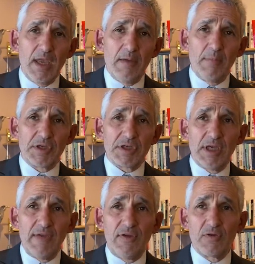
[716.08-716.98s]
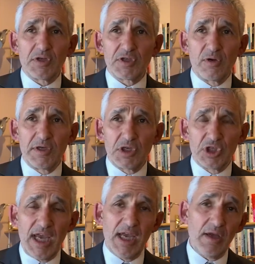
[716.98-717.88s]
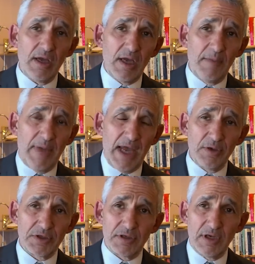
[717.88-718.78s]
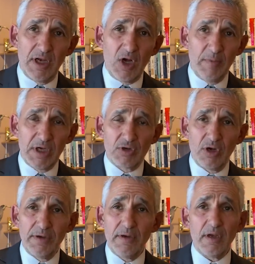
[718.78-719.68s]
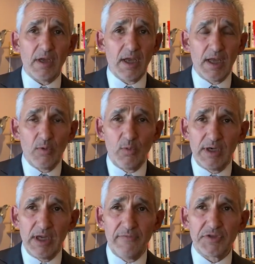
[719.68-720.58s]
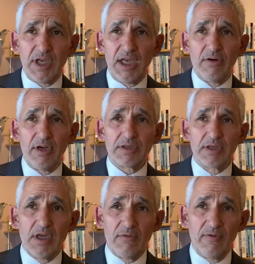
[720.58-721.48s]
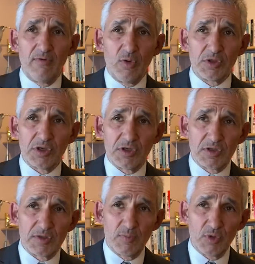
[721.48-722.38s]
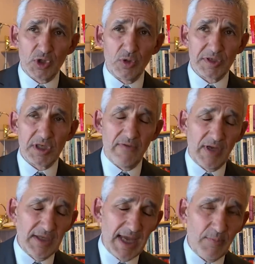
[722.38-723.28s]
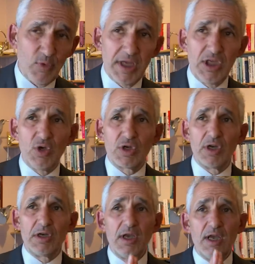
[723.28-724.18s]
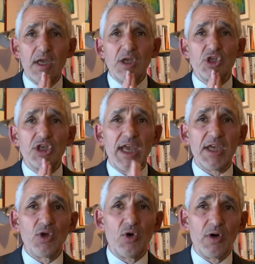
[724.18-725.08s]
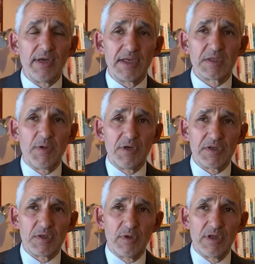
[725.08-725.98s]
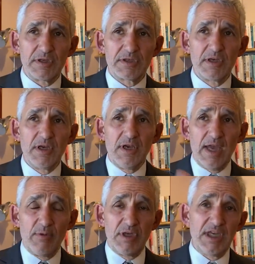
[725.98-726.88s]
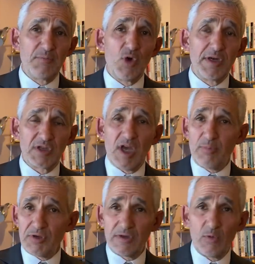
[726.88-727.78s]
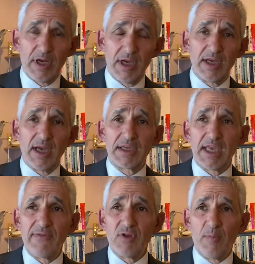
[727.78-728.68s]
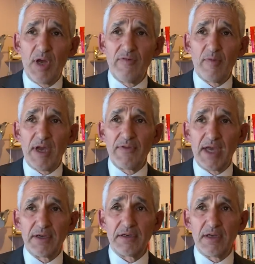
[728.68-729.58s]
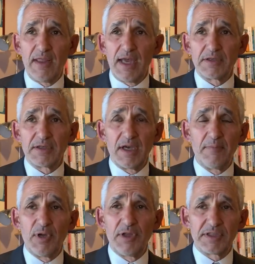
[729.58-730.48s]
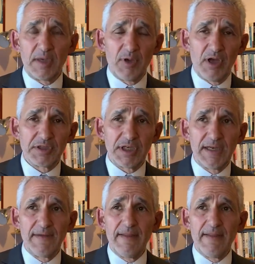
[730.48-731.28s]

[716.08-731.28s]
But if you've got a story to share about Omicron, we'd love to hear it. We've launched a short survey in the app where you can share your experiences with us. And we need more examples, the one I gave you above about that birthday party,